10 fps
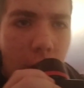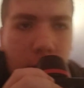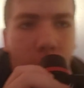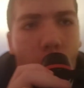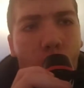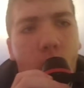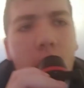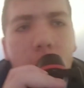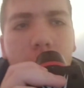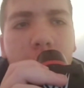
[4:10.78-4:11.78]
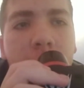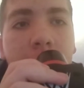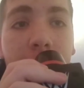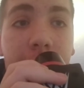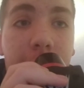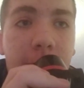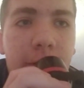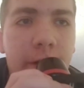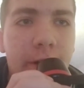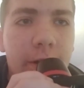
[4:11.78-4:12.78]
So, if
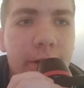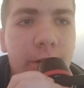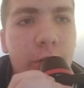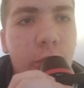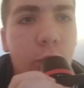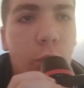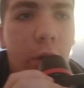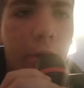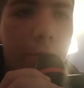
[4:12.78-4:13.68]
you